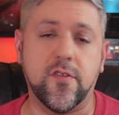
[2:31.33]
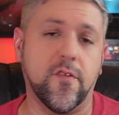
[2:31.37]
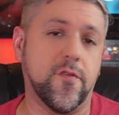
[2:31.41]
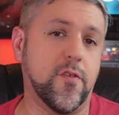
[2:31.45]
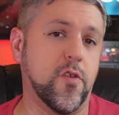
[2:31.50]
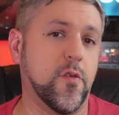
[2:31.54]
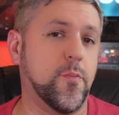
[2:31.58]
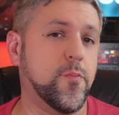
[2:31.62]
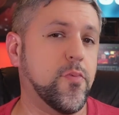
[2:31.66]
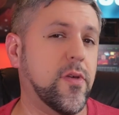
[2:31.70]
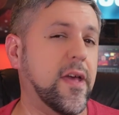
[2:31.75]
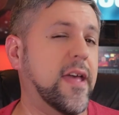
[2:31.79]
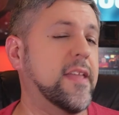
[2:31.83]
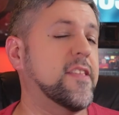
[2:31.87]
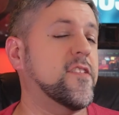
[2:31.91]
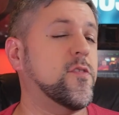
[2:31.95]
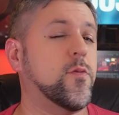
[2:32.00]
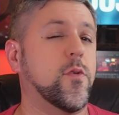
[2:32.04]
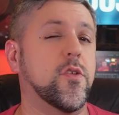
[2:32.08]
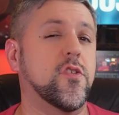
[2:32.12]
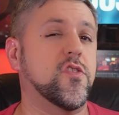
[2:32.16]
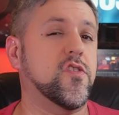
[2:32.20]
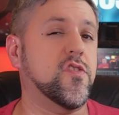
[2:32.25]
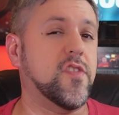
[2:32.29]
So if you're playing
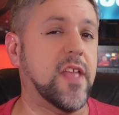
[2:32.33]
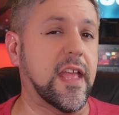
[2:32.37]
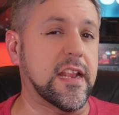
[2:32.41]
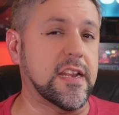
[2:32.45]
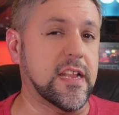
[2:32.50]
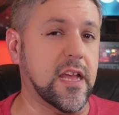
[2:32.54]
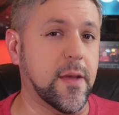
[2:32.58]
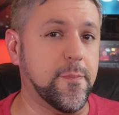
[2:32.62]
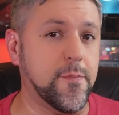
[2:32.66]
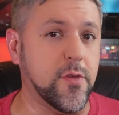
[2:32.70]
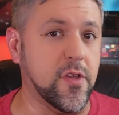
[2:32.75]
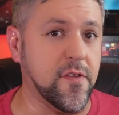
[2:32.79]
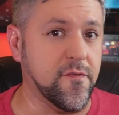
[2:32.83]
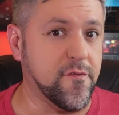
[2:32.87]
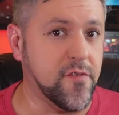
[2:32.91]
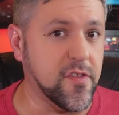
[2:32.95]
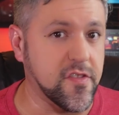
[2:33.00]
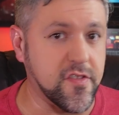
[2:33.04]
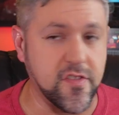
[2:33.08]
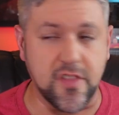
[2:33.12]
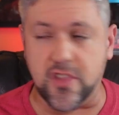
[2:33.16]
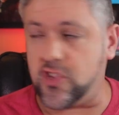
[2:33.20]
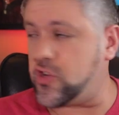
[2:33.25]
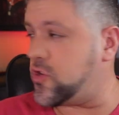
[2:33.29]
this while you're standing up, you can
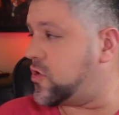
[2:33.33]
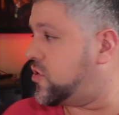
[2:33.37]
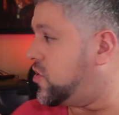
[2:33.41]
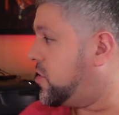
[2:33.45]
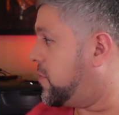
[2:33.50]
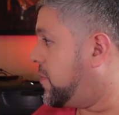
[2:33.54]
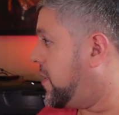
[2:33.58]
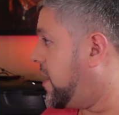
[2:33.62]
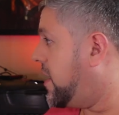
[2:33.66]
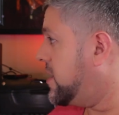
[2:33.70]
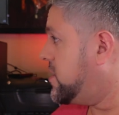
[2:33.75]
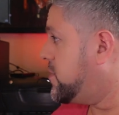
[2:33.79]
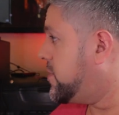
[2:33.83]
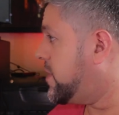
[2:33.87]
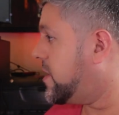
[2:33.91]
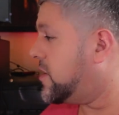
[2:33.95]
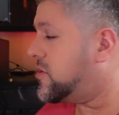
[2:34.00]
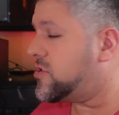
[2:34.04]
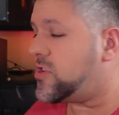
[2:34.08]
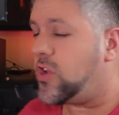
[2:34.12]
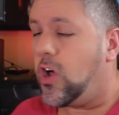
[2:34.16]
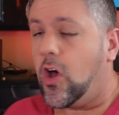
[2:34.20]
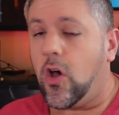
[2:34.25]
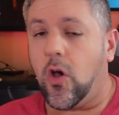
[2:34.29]
physically turn your body
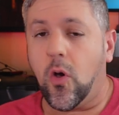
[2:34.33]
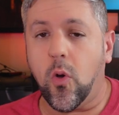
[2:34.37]
around,